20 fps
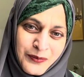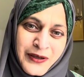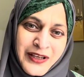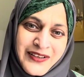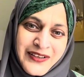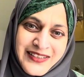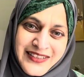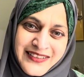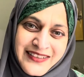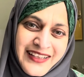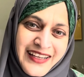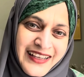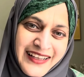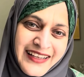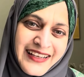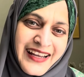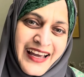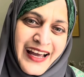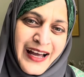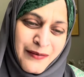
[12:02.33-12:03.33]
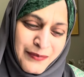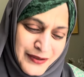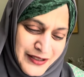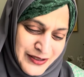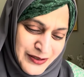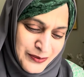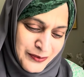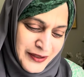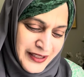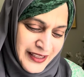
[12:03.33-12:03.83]
Because today it happened
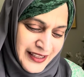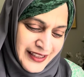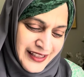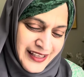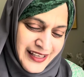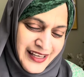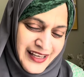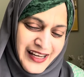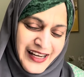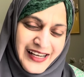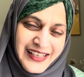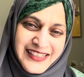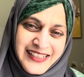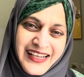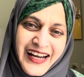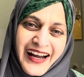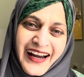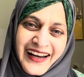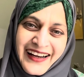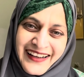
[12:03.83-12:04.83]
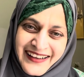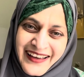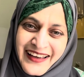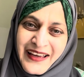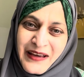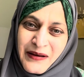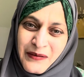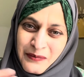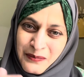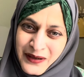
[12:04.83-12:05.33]
to me, a child
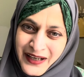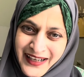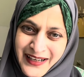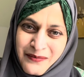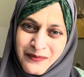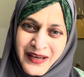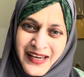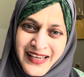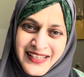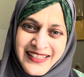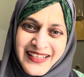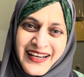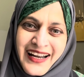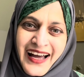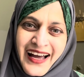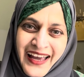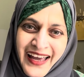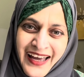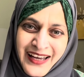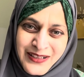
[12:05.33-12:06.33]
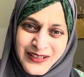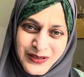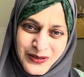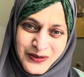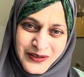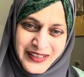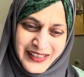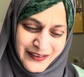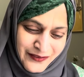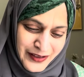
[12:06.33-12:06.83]
made a mess and I had to
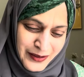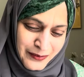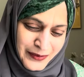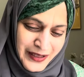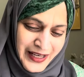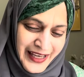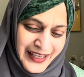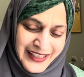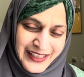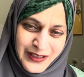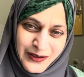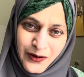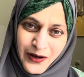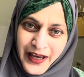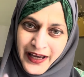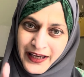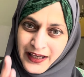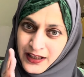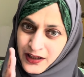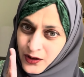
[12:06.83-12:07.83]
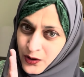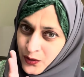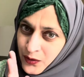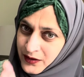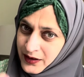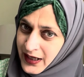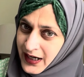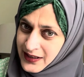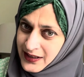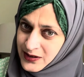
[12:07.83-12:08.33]
give him, like, you know, like, oh,
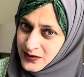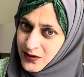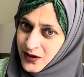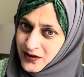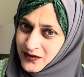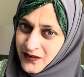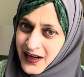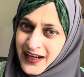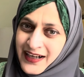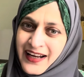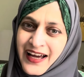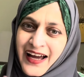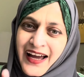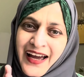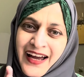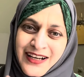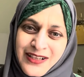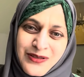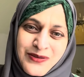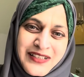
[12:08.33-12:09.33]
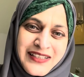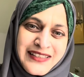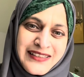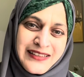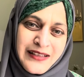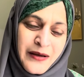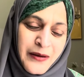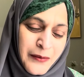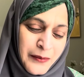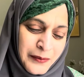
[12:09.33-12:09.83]
that's not right. I had to
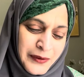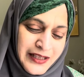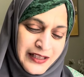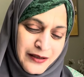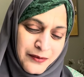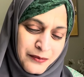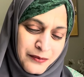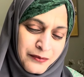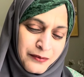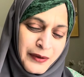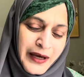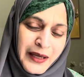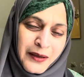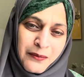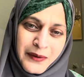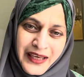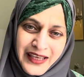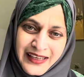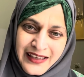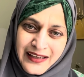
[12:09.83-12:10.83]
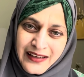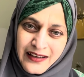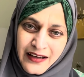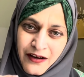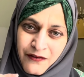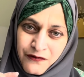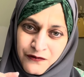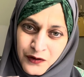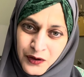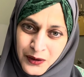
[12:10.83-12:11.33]
discipline him by making a
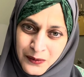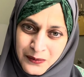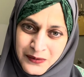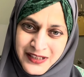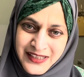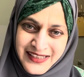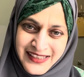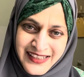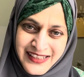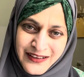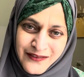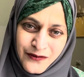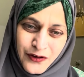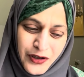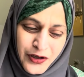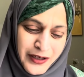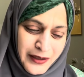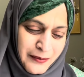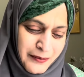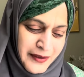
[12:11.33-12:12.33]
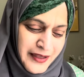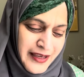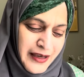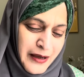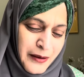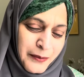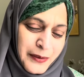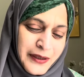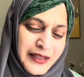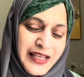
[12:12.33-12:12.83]
firm decision for him,
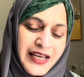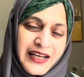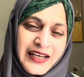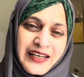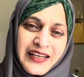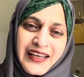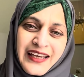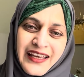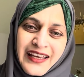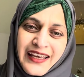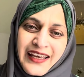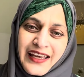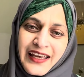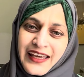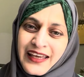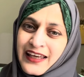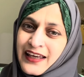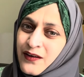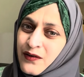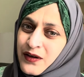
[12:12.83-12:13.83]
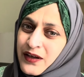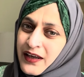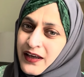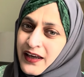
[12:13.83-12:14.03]
but then he